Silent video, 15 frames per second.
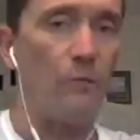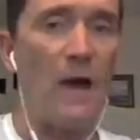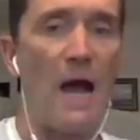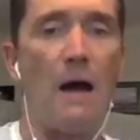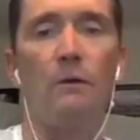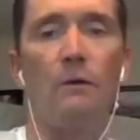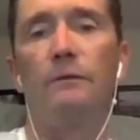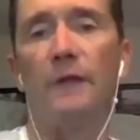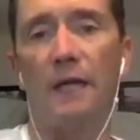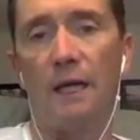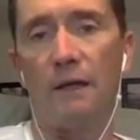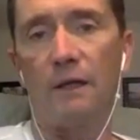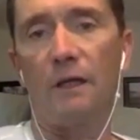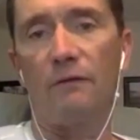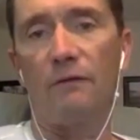Wow, then
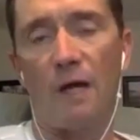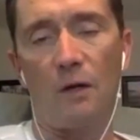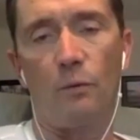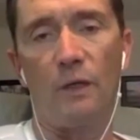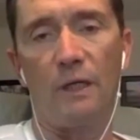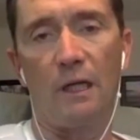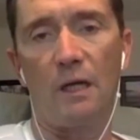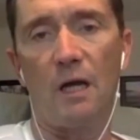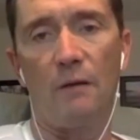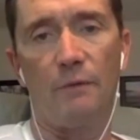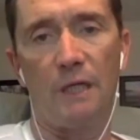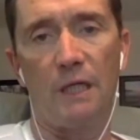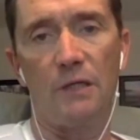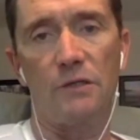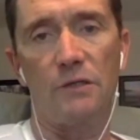I think you've got a winning
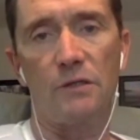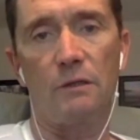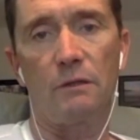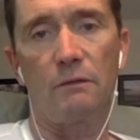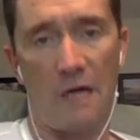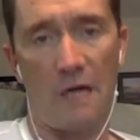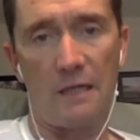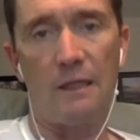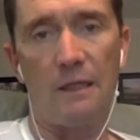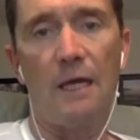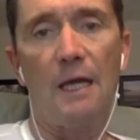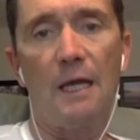combination, right?